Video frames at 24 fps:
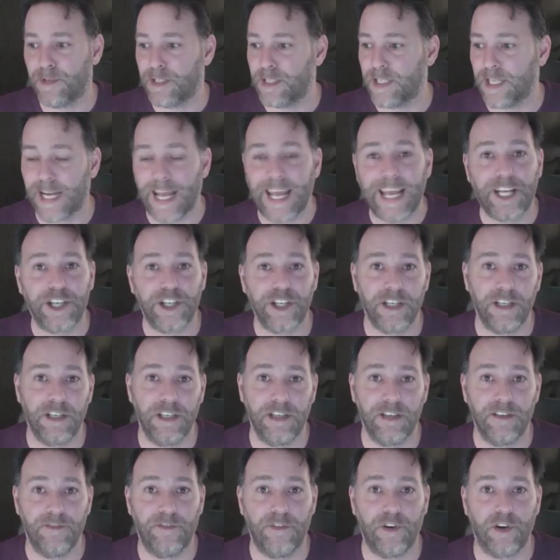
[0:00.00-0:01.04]
direction
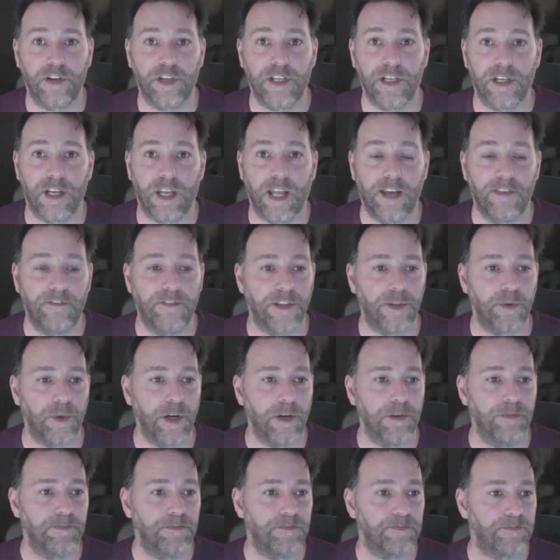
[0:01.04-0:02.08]
for you in life as
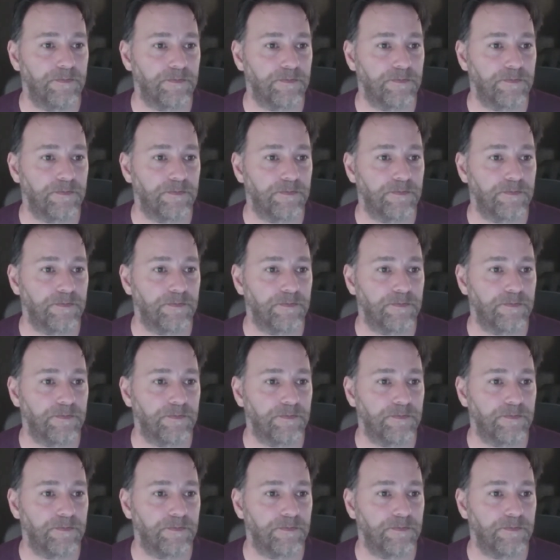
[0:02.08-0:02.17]
well.